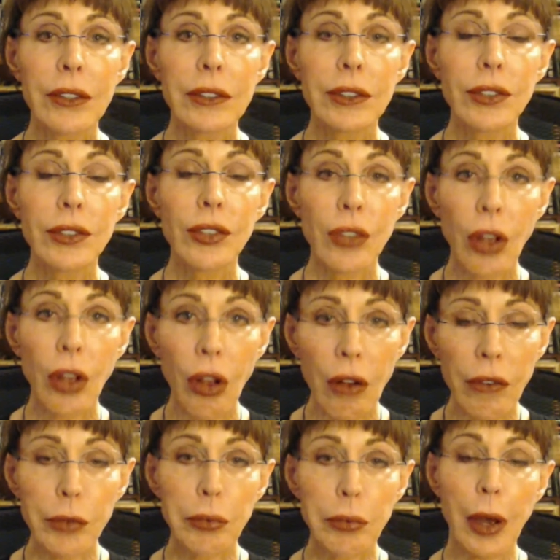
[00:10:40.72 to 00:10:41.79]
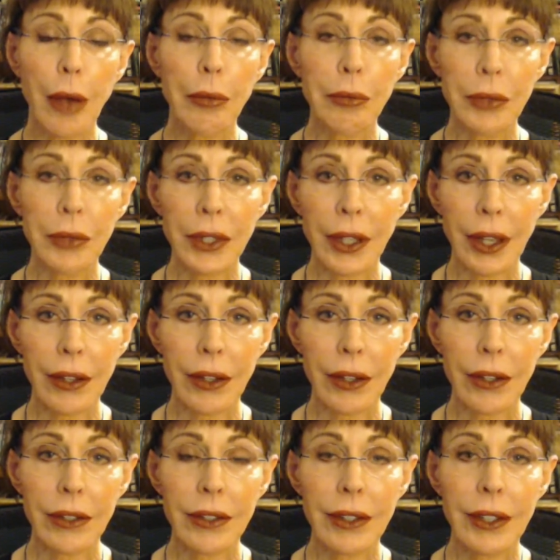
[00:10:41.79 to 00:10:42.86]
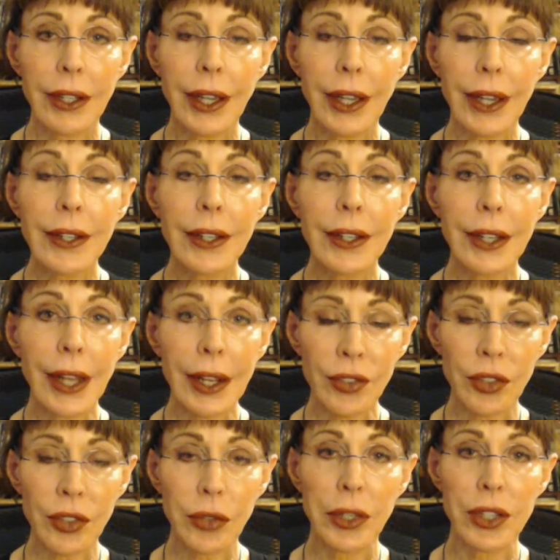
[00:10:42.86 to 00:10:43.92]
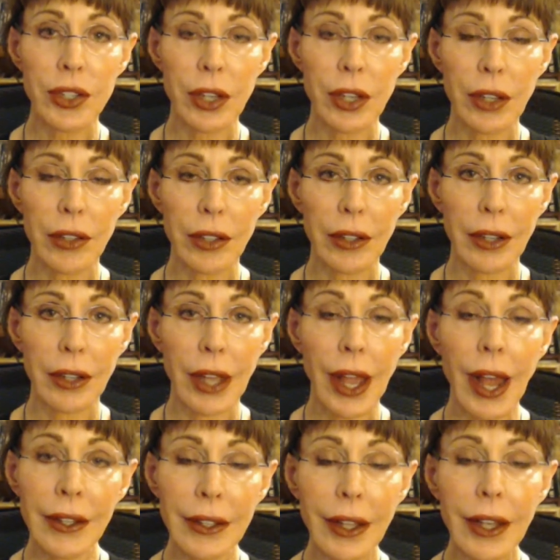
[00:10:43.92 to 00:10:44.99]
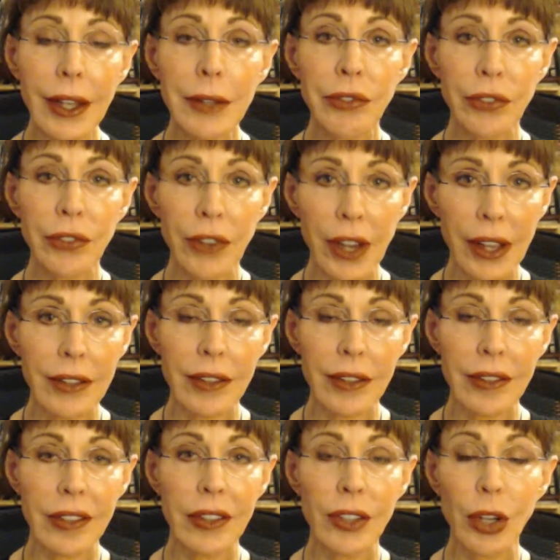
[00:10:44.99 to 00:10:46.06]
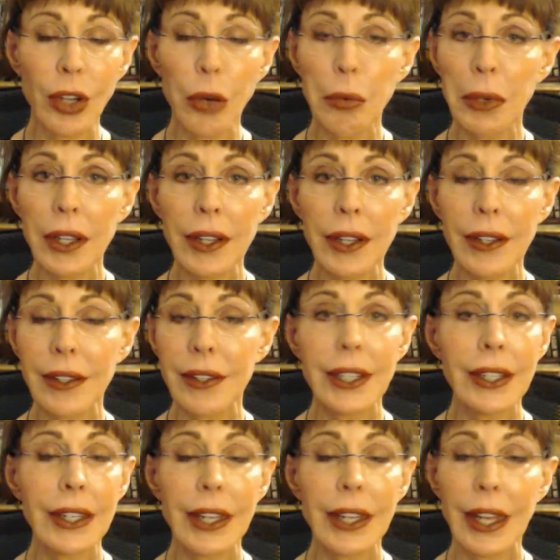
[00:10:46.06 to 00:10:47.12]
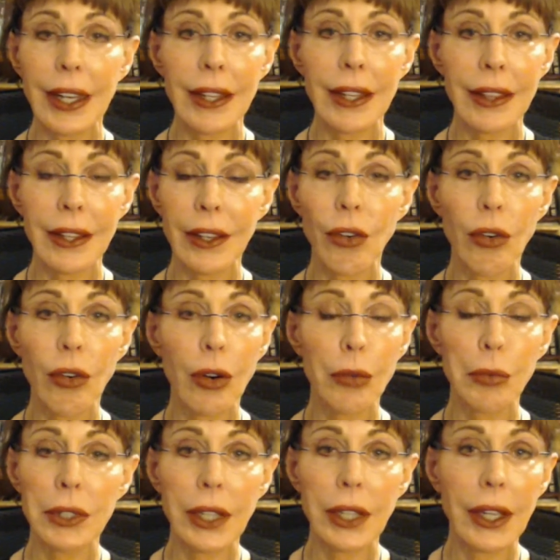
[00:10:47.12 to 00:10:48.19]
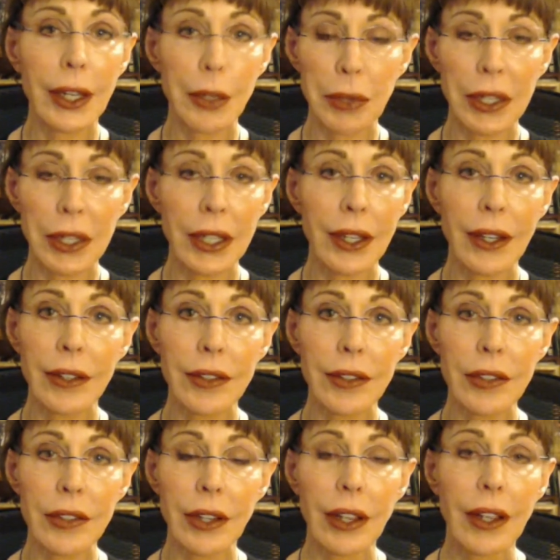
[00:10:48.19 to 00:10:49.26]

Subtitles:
solve the problem together. Get next to each other. Act like friends. Nobody did anything horrible to anybody else.